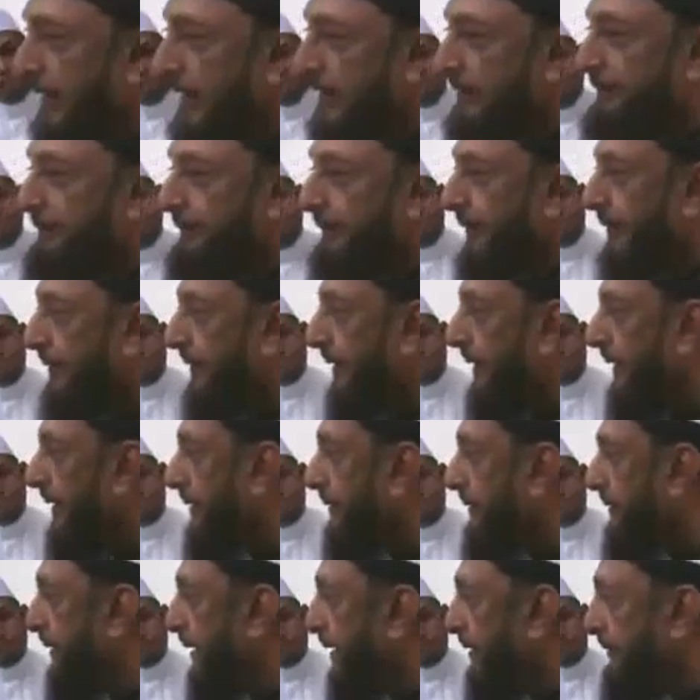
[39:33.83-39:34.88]
then after the
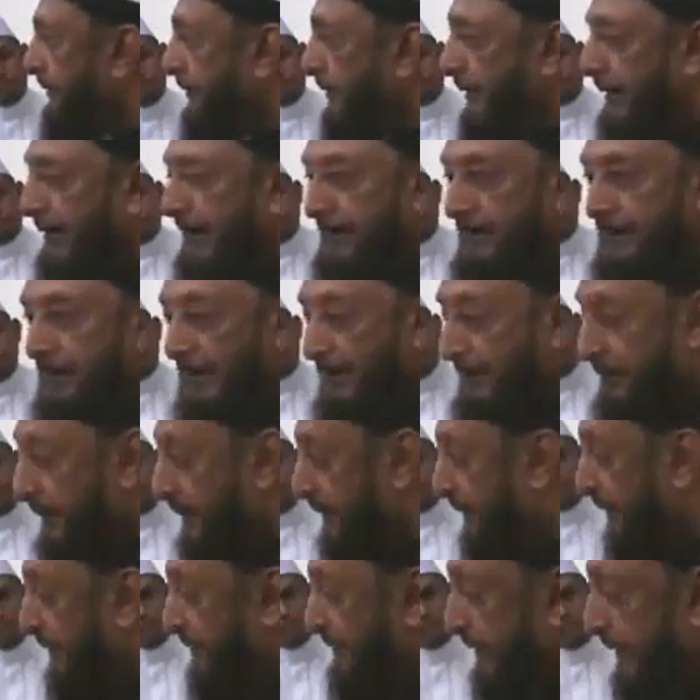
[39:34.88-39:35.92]
Isha
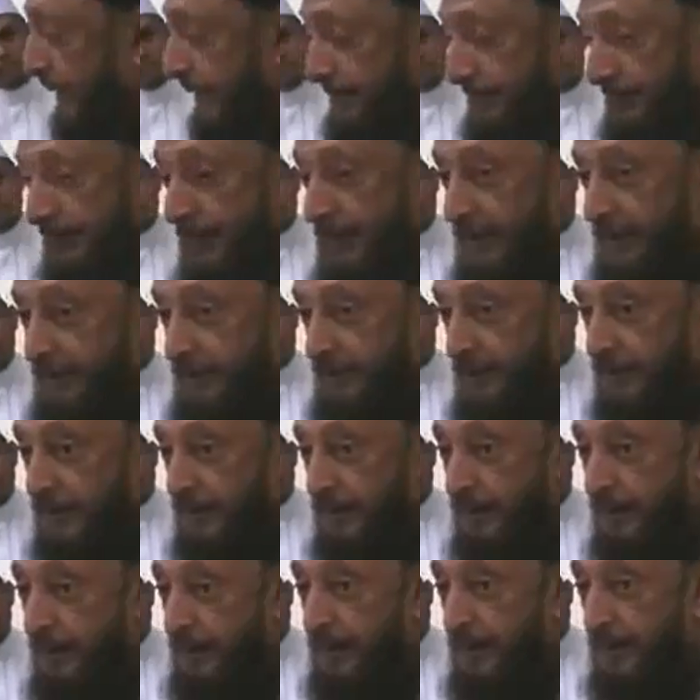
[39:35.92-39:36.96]
Salat, Isha Azan,
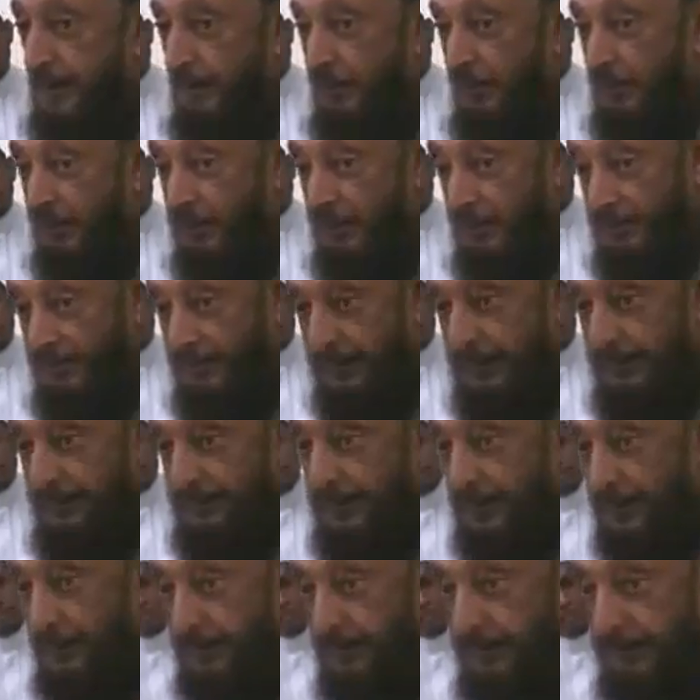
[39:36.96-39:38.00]
we can
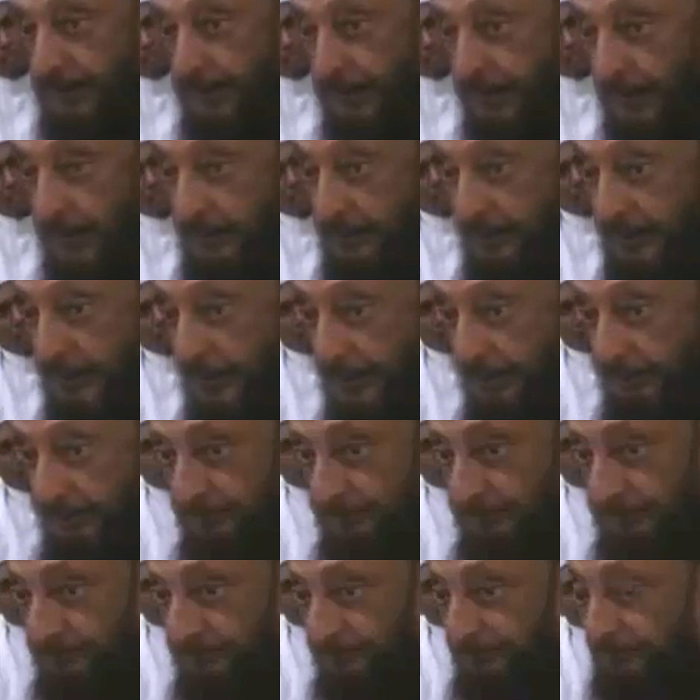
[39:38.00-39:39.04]
then take the second part.